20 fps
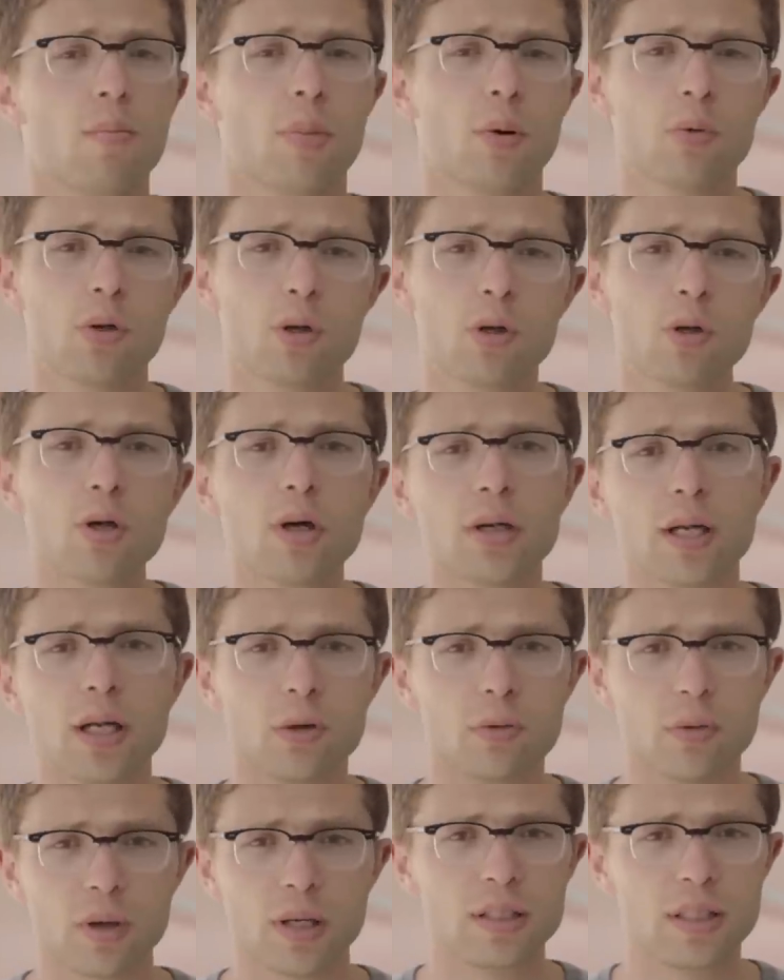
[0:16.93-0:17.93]
But when you look
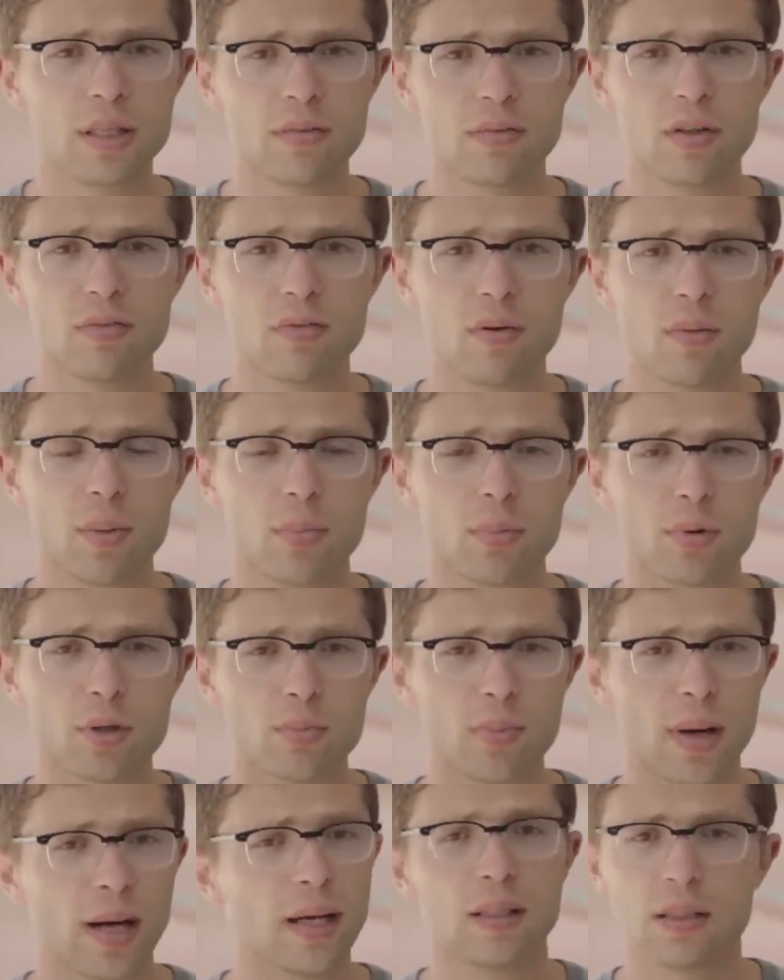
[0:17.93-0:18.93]
at creativity from the
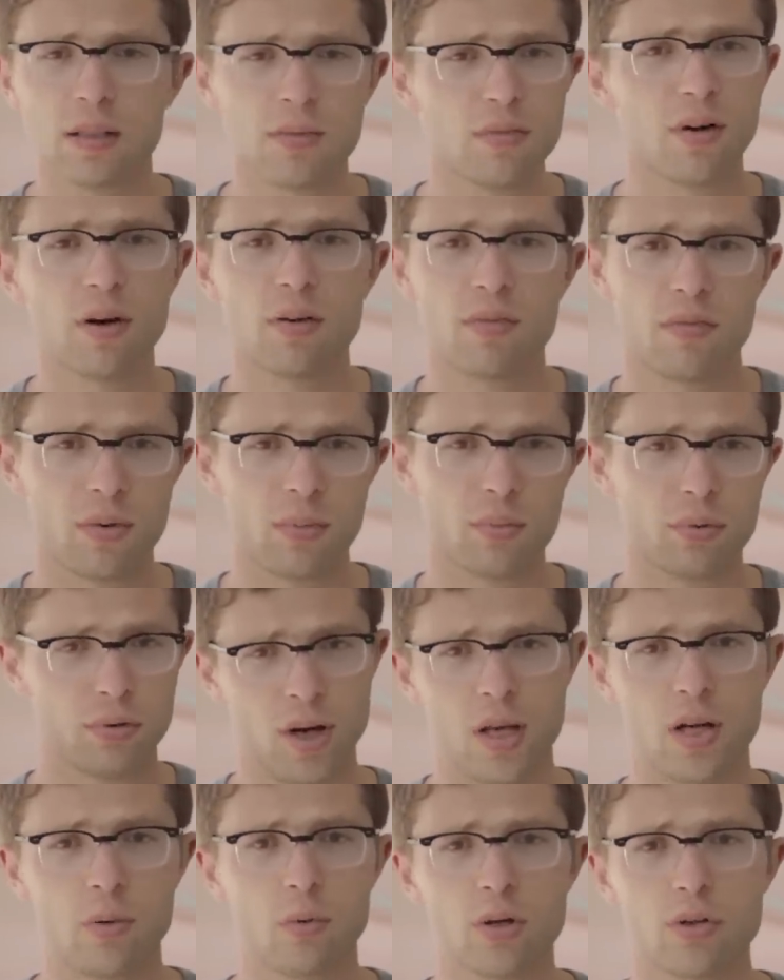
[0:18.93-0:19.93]
perspective of the
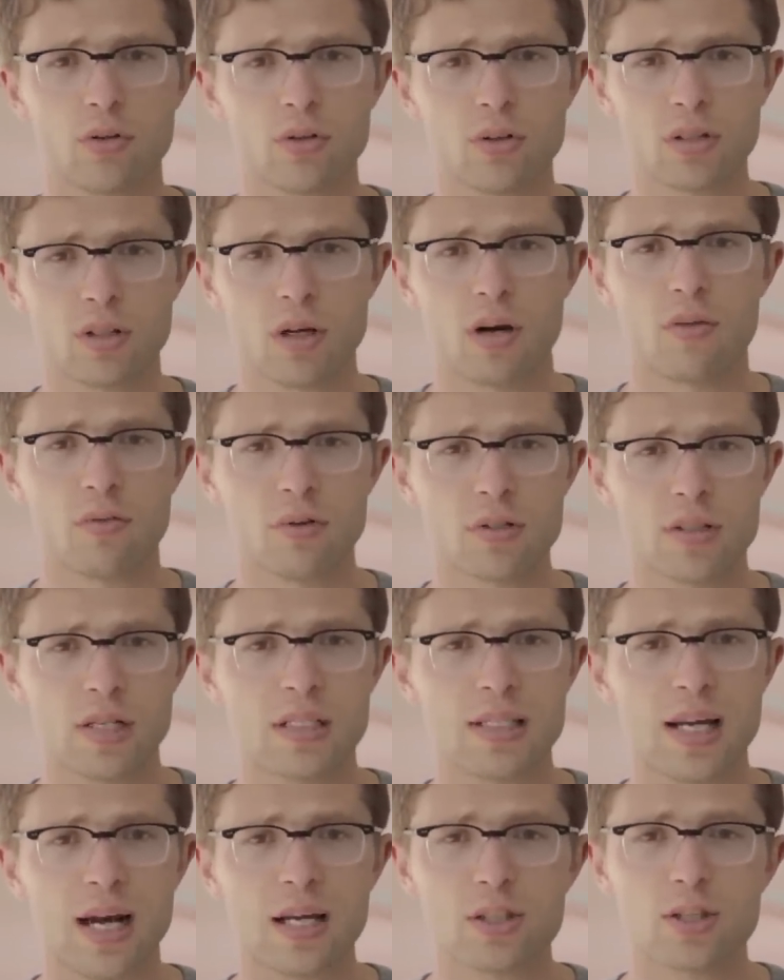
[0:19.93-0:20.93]
brain, what you discover is that
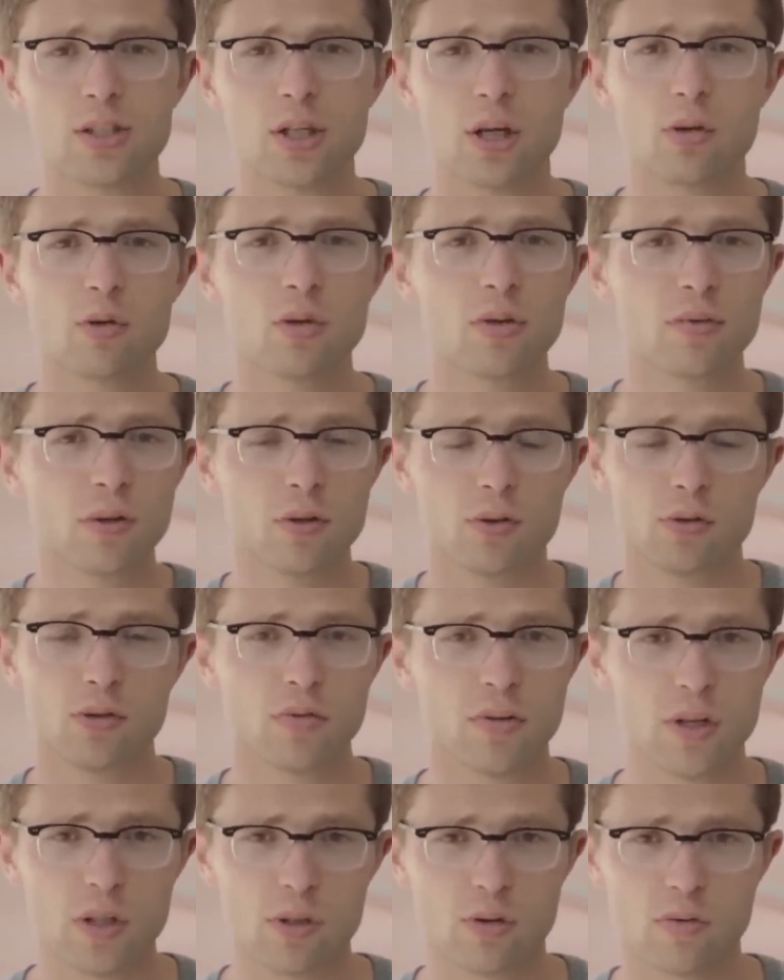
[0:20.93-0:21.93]
it's actually a universal
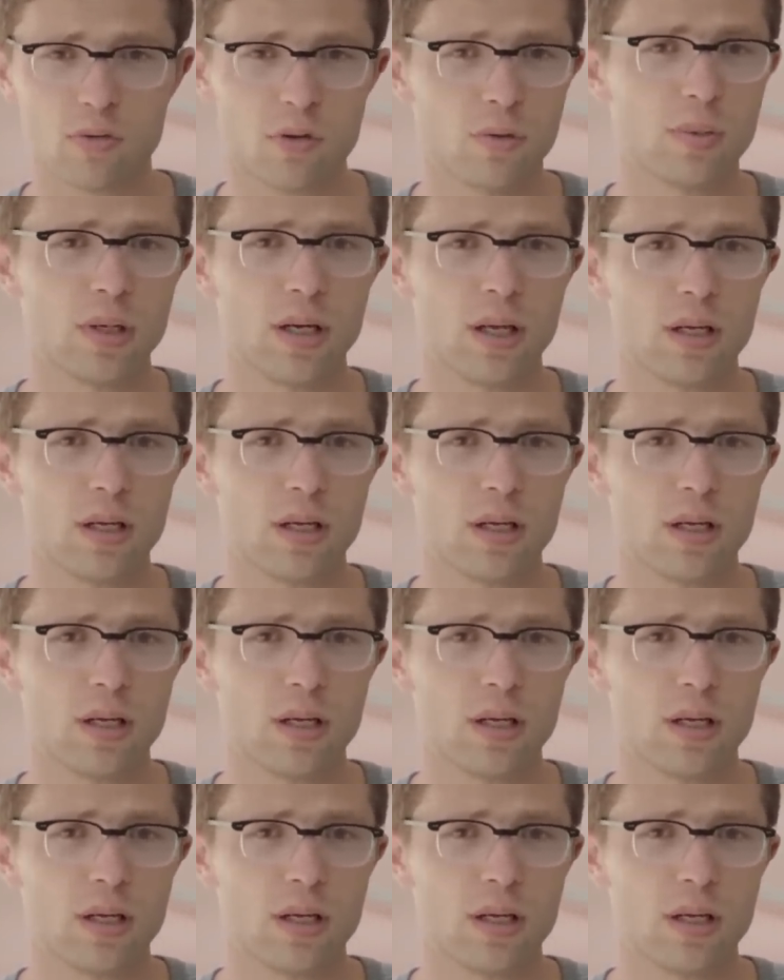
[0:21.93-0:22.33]
feature of human